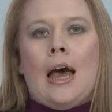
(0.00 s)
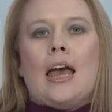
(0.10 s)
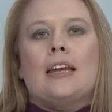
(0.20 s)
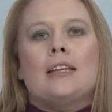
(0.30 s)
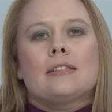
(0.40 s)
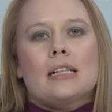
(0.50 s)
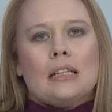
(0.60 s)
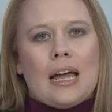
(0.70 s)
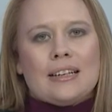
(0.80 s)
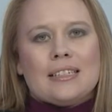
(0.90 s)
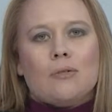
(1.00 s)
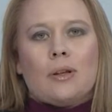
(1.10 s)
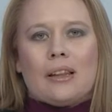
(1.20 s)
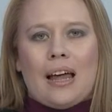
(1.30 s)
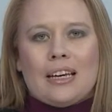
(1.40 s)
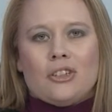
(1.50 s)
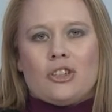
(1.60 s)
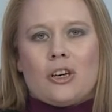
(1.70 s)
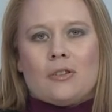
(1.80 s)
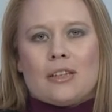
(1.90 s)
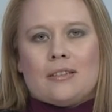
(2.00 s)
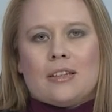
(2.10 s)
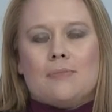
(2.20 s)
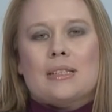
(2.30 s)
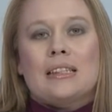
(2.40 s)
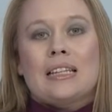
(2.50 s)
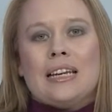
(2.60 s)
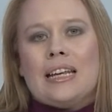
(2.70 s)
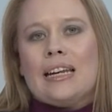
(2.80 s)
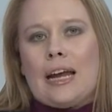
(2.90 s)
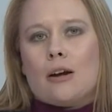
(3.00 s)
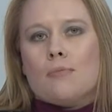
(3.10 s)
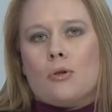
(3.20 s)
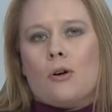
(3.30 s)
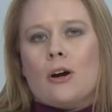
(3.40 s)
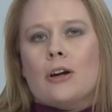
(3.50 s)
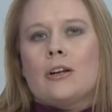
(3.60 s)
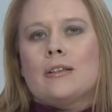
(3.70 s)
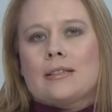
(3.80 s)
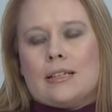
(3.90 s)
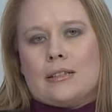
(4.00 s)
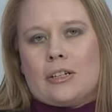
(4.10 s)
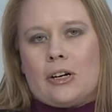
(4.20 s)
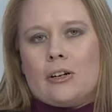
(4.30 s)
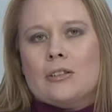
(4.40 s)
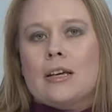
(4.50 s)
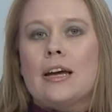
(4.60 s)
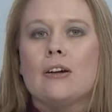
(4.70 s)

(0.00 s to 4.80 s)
and it's collected with Leica Geosystems' leading airborne sensors.